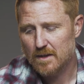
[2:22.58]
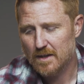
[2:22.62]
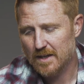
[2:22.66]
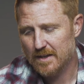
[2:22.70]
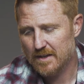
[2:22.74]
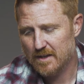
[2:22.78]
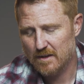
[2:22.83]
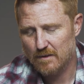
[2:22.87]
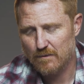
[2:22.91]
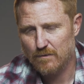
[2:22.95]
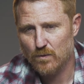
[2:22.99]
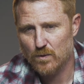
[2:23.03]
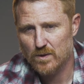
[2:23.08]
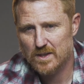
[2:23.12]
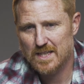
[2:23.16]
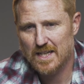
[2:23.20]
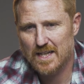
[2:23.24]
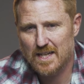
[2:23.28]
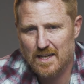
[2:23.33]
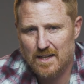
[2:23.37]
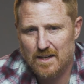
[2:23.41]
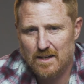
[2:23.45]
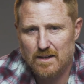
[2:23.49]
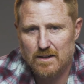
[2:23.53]
and then the
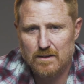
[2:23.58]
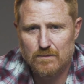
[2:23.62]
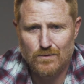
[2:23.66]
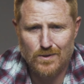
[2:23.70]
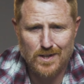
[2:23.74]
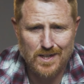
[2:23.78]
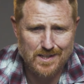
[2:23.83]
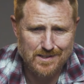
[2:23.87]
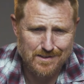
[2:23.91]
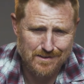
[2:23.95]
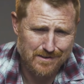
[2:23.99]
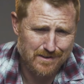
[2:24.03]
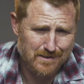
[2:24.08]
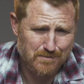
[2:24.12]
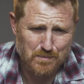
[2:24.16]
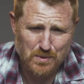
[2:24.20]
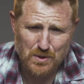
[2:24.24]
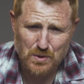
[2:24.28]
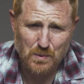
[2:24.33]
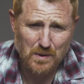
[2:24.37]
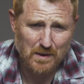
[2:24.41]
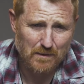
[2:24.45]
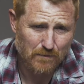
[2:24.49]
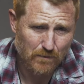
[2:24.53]
410 runs
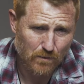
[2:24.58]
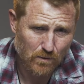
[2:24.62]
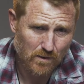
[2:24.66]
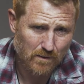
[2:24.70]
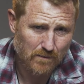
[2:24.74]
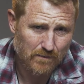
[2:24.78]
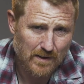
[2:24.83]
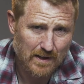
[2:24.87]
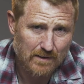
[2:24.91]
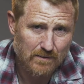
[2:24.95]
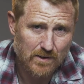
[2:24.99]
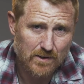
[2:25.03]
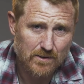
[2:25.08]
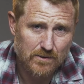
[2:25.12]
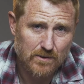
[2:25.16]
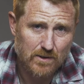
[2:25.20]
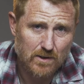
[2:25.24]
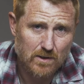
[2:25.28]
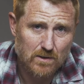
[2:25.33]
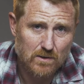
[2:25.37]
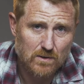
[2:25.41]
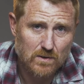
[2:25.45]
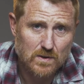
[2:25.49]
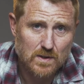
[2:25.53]
between $400 and
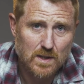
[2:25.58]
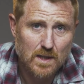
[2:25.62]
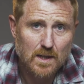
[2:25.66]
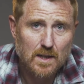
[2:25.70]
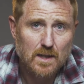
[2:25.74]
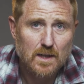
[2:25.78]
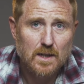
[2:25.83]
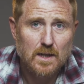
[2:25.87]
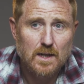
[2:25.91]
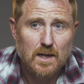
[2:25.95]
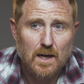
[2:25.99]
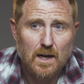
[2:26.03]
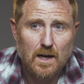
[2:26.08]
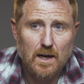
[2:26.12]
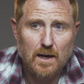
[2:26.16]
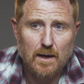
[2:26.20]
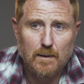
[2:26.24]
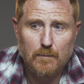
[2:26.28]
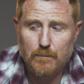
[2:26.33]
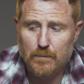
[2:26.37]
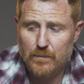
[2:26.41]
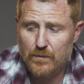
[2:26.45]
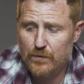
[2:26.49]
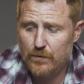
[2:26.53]

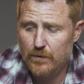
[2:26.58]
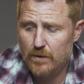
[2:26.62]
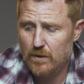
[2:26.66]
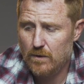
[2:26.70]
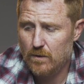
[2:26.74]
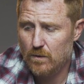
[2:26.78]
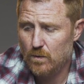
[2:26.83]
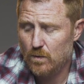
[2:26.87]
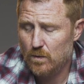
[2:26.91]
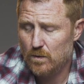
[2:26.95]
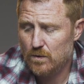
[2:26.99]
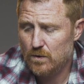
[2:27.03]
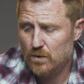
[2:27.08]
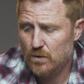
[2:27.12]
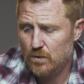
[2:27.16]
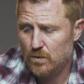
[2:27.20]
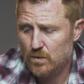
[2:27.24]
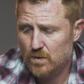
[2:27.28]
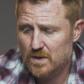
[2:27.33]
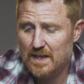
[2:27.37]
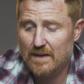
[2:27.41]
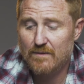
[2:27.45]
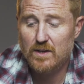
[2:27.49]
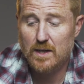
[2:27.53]
$500. So you
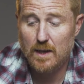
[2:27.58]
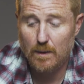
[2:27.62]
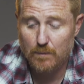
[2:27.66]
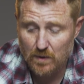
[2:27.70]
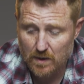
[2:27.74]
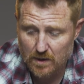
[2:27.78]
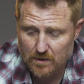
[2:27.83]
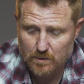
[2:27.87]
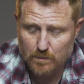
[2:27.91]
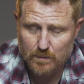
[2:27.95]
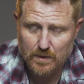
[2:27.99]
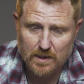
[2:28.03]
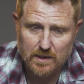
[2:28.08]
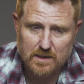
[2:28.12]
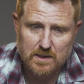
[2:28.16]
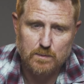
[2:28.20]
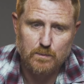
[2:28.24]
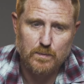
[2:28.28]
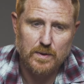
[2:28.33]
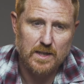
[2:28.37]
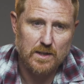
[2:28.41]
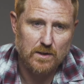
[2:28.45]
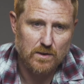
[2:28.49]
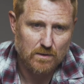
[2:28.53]
save a couple $100,
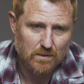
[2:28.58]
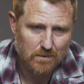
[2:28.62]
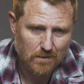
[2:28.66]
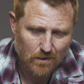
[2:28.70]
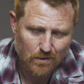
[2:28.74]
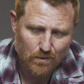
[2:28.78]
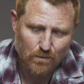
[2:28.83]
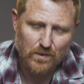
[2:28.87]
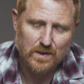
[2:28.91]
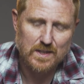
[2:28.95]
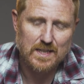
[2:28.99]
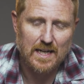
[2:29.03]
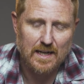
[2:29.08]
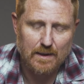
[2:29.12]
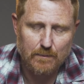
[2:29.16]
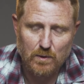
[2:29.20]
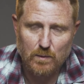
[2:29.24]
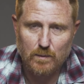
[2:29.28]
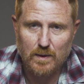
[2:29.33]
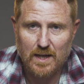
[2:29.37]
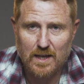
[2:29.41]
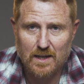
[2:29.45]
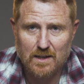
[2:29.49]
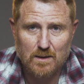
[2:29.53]
but over time you
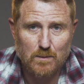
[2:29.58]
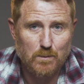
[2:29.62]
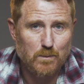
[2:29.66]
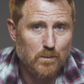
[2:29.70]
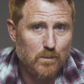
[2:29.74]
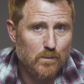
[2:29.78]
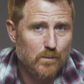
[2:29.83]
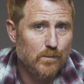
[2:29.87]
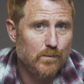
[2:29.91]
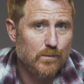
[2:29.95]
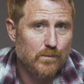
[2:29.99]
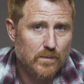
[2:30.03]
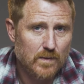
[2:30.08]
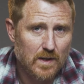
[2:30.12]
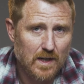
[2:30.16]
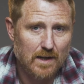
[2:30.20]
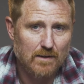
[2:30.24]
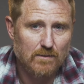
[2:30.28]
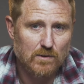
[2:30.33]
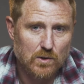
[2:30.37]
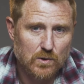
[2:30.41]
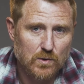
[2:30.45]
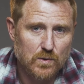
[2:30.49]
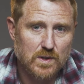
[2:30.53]
may end up
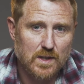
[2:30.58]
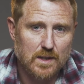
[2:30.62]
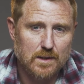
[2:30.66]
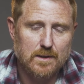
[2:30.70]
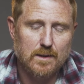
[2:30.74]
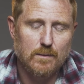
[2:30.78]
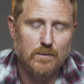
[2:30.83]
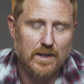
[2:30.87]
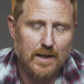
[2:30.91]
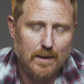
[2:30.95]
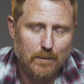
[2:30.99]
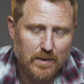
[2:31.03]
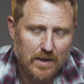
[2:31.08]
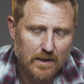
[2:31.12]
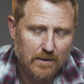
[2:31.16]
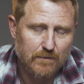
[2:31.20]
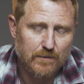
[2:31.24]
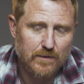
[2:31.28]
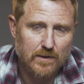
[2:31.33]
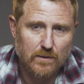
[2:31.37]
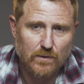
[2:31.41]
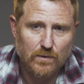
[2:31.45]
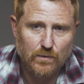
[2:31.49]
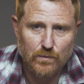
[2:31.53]
kind of losing some of that
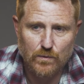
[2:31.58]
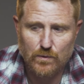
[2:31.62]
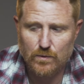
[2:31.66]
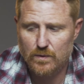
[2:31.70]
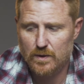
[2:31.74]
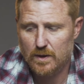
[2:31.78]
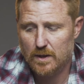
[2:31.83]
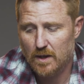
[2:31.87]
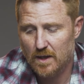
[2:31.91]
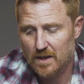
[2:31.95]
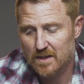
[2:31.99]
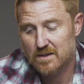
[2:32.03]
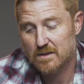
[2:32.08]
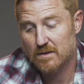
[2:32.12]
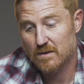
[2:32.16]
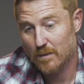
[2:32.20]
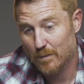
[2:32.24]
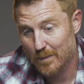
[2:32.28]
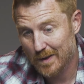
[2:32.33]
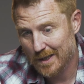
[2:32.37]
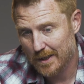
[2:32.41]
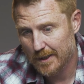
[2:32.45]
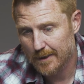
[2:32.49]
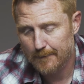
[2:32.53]
benefit through the cost of
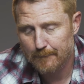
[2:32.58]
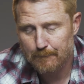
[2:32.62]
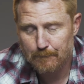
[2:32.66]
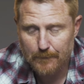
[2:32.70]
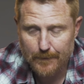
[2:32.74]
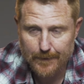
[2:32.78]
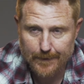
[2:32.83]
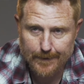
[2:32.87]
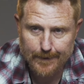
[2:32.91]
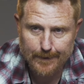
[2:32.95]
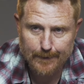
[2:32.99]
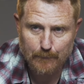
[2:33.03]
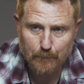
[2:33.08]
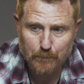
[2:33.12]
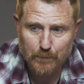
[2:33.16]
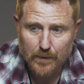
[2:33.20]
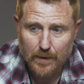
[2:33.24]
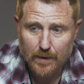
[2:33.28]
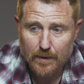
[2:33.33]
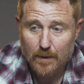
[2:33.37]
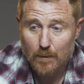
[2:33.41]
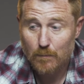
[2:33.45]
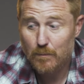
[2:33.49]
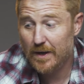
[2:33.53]
the media.
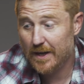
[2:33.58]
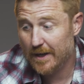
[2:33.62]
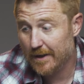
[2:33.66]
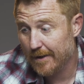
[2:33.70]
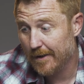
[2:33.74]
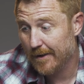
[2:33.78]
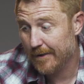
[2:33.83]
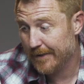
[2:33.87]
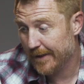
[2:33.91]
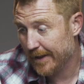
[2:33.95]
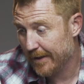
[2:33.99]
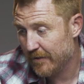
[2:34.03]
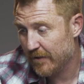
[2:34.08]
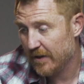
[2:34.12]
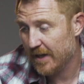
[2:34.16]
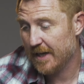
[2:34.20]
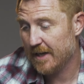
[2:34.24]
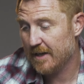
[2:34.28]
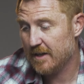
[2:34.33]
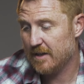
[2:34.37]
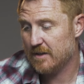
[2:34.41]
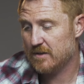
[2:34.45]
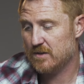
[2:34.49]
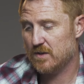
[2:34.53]
But on the other
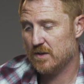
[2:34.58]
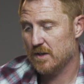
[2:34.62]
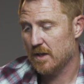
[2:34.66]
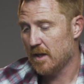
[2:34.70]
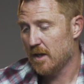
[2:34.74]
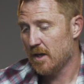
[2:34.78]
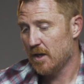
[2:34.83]
hand, it's